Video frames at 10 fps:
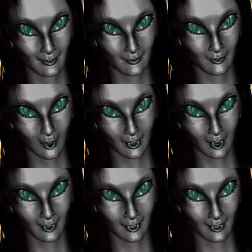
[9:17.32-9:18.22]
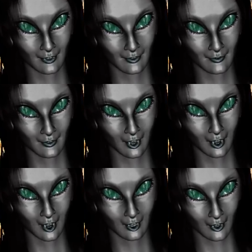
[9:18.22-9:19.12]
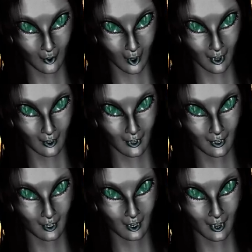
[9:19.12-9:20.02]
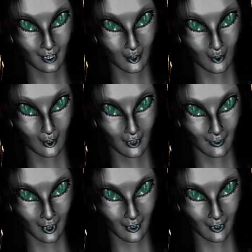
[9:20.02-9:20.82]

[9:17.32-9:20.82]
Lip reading: peace and friend of humanity, not an ally, a typical